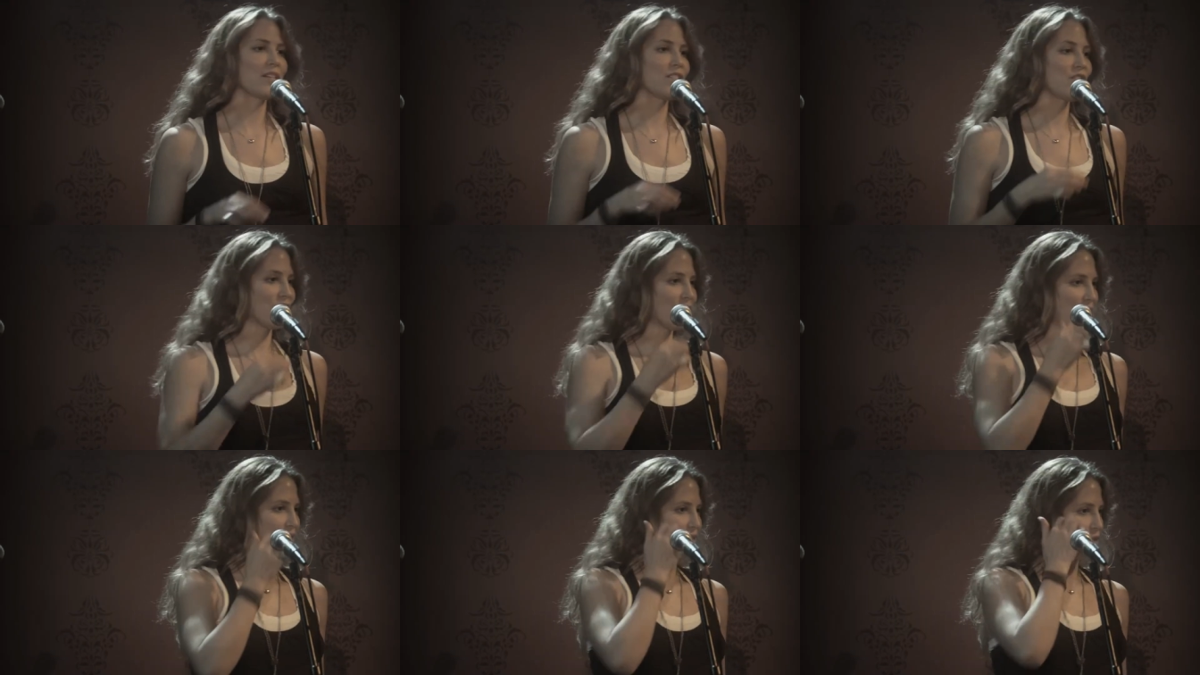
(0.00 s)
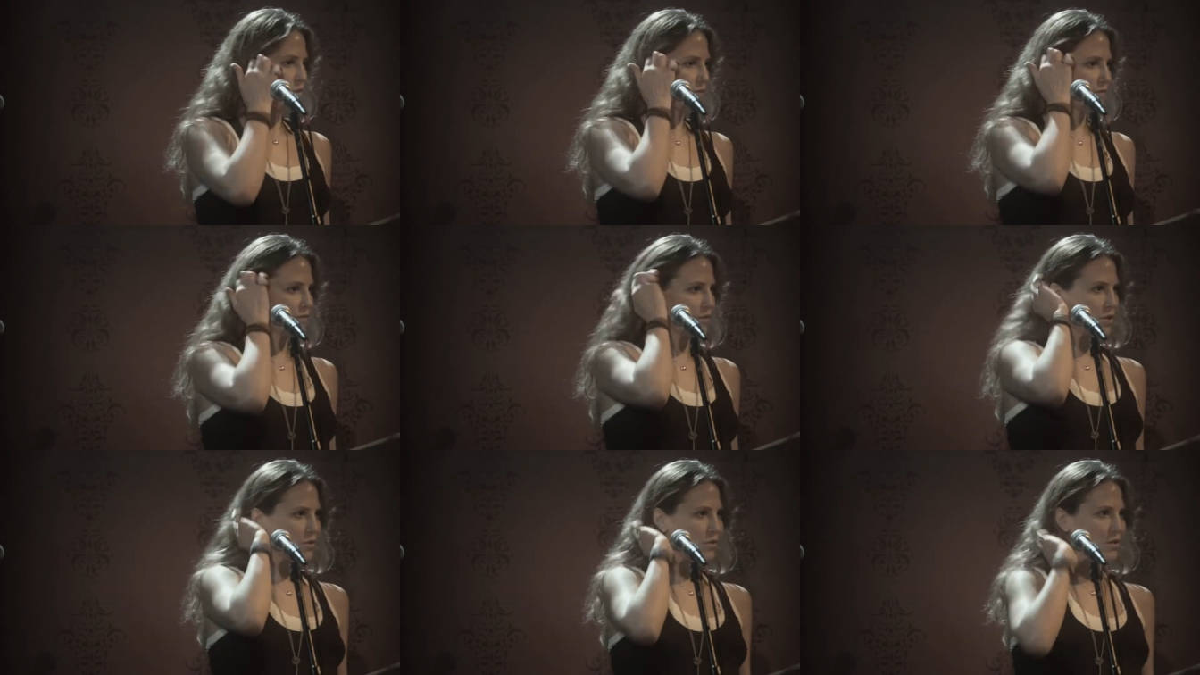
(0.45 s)
going to just do a
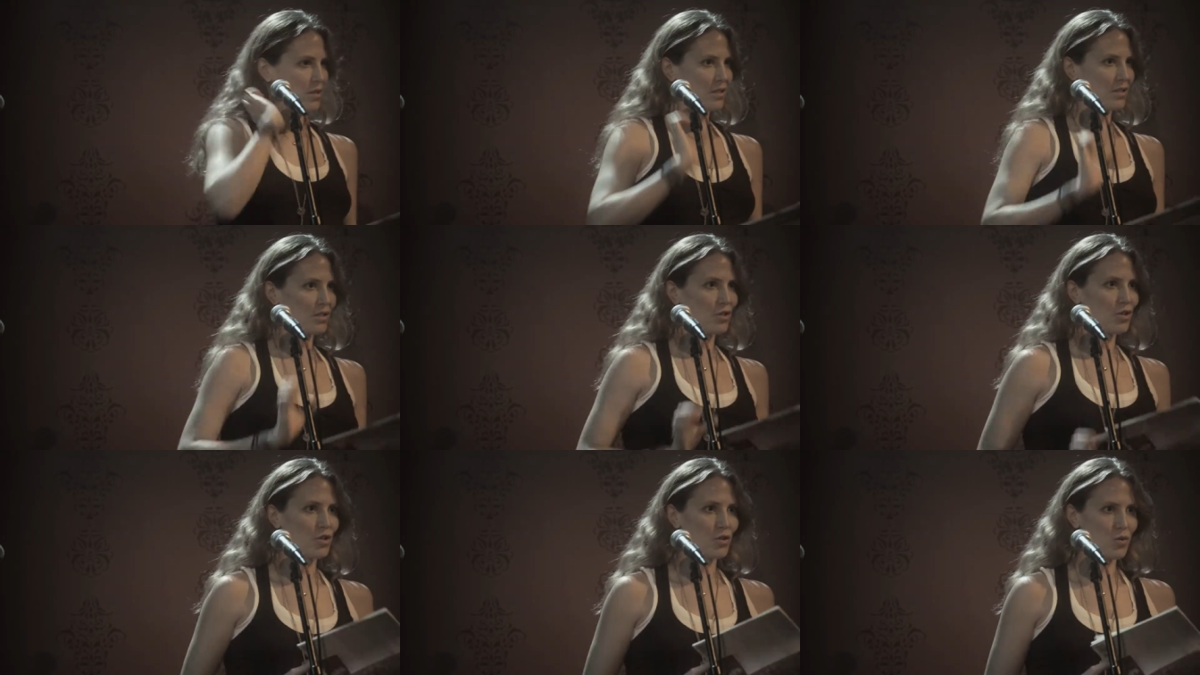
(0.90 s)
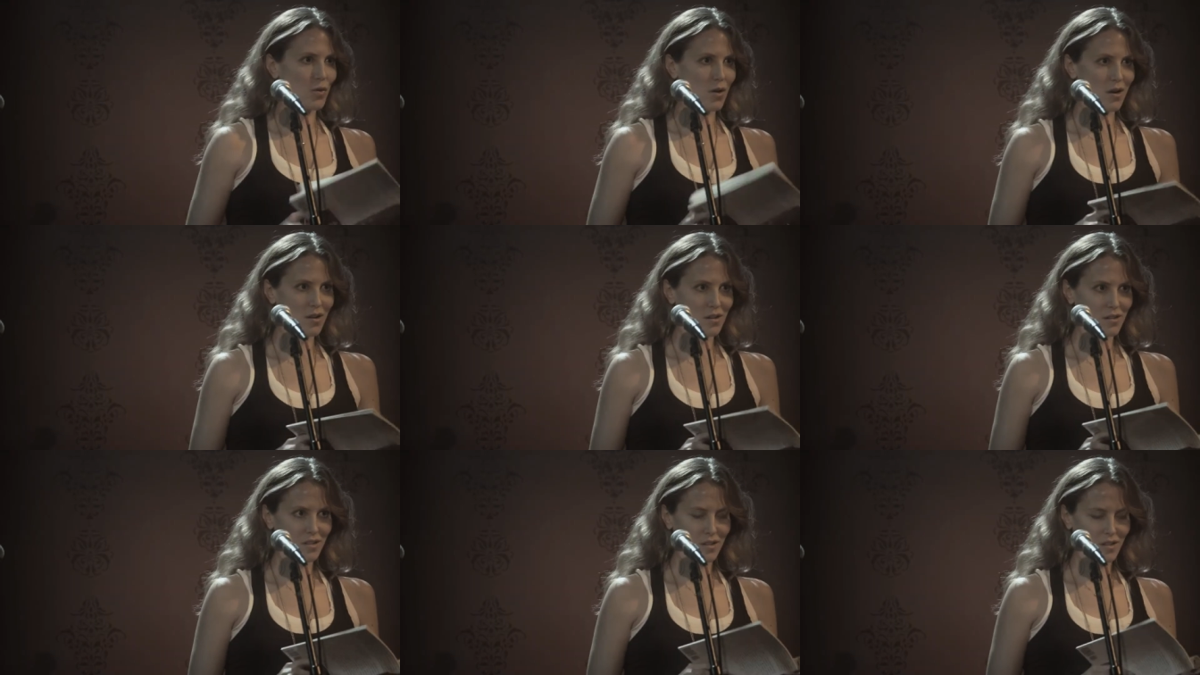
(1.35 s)
few because they're
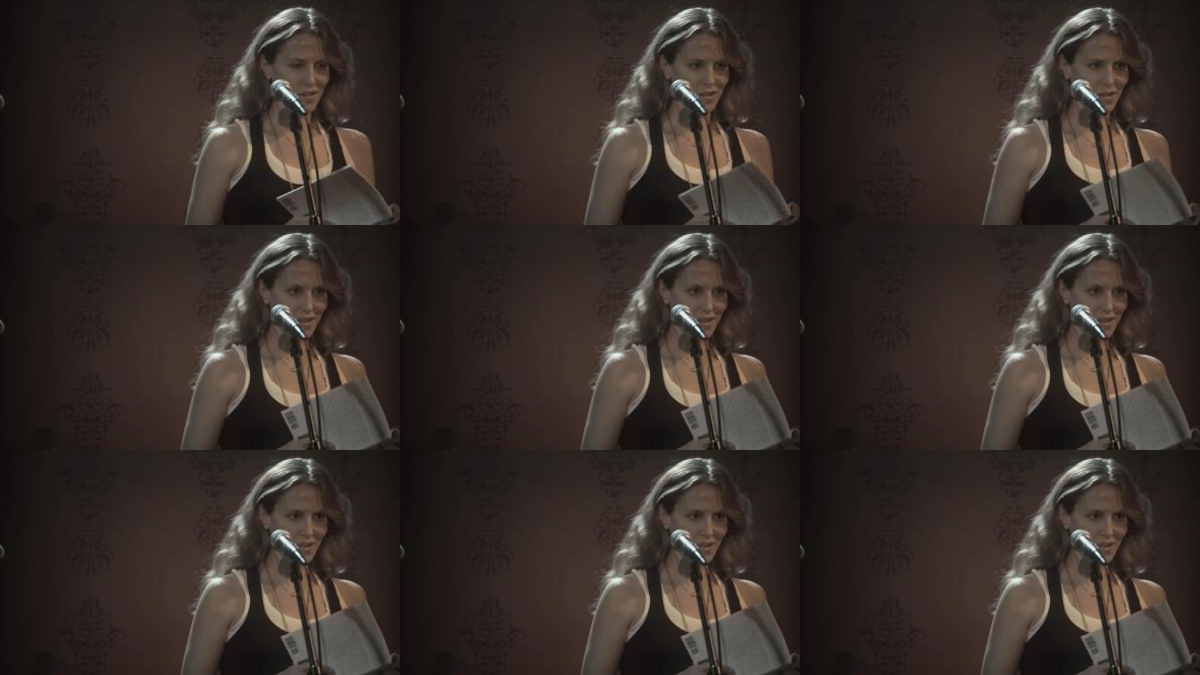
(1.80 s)
short.